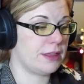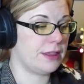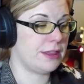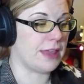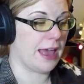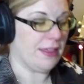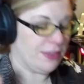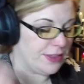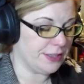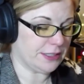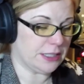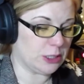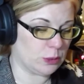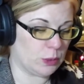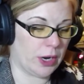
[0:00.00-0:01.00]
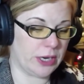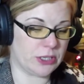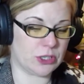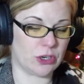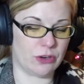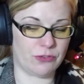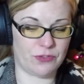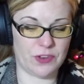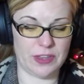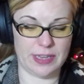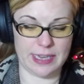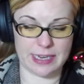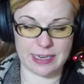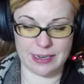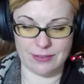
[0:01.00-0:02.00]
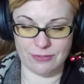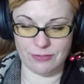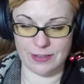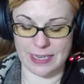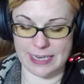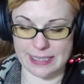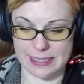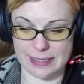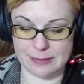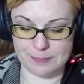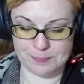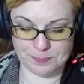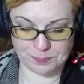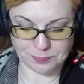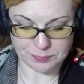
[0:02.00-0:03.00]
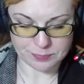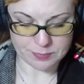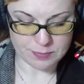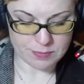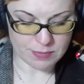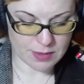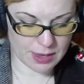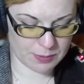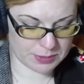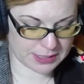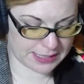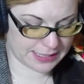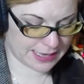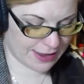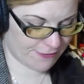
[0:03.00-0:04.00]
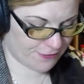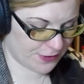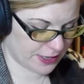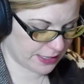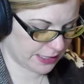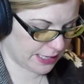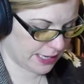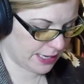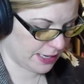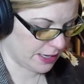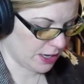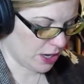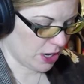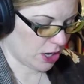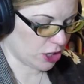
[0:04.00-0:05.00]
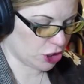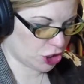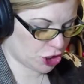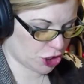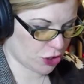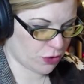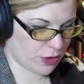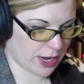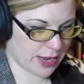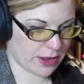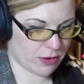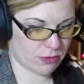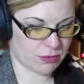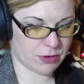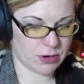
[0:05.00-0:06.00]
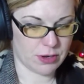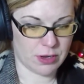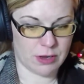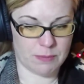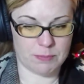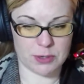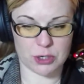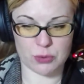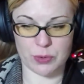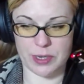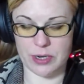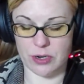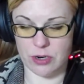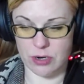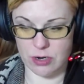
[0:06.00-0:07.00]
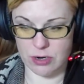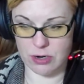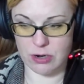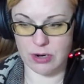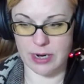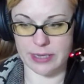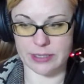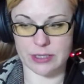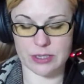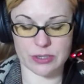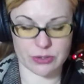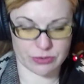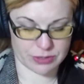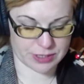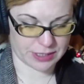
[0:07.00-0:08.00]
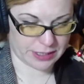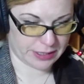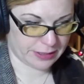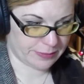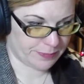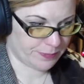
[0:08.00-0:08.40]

And this is where I start feeling conflicted. It was definitely a showdown between her and Cersei.